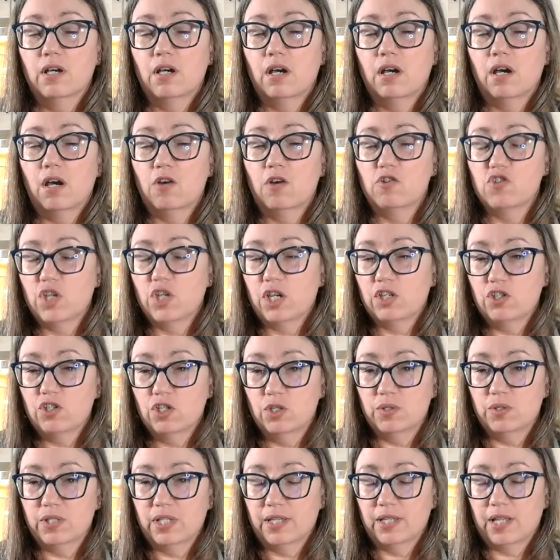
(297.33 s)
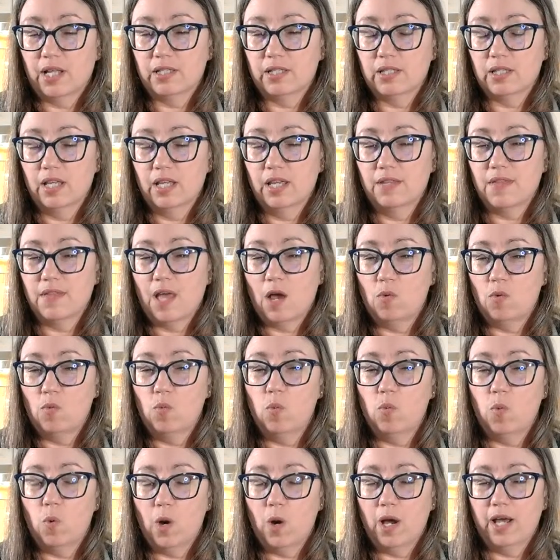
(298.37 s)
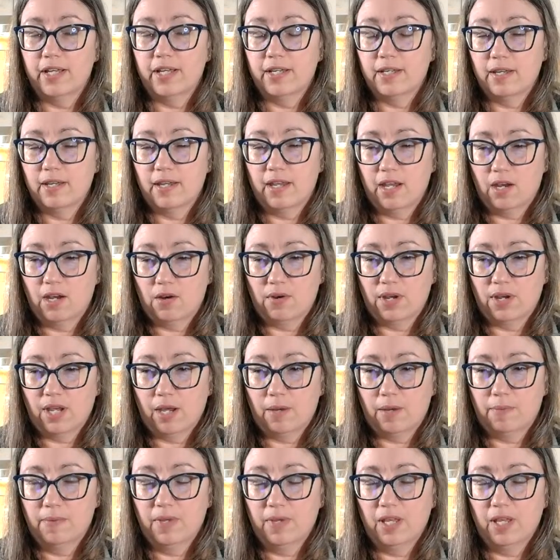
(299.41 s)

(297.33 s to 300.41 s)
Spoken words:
are just used in that one area.